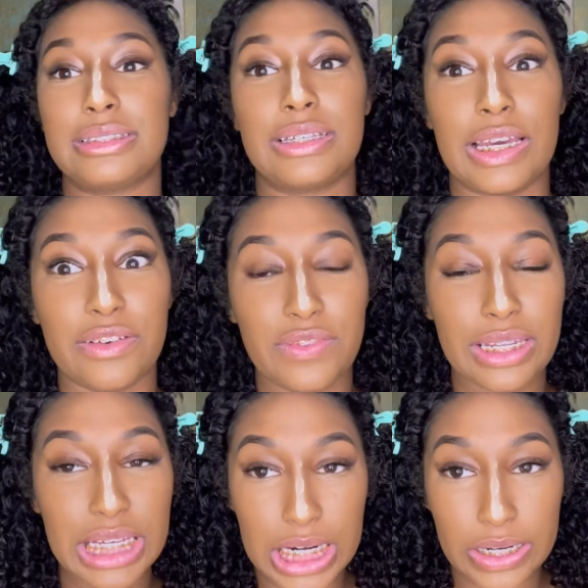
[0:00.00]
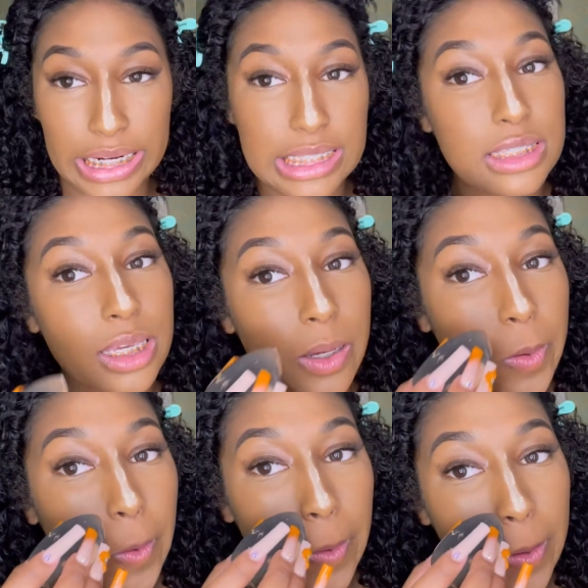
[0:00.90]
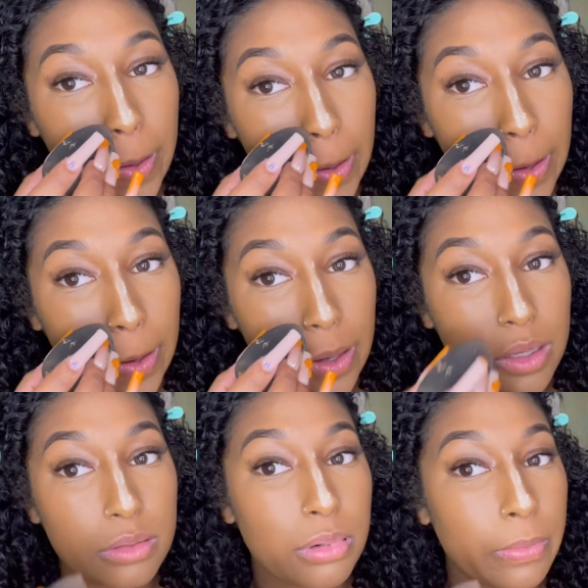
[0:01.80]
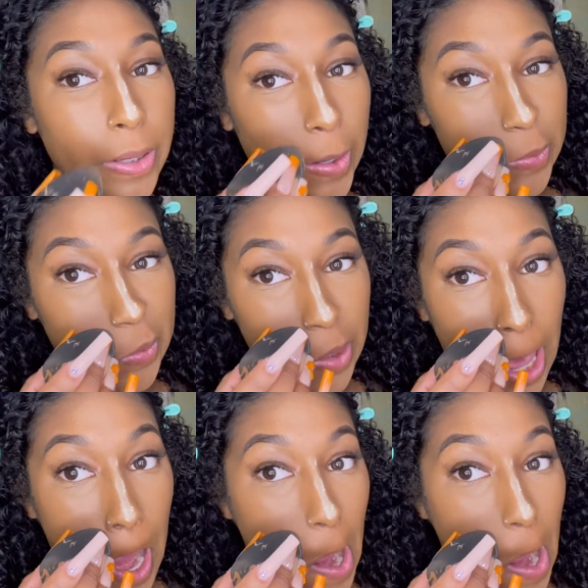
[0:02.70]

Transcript: If it look crazy, probably because it's too light.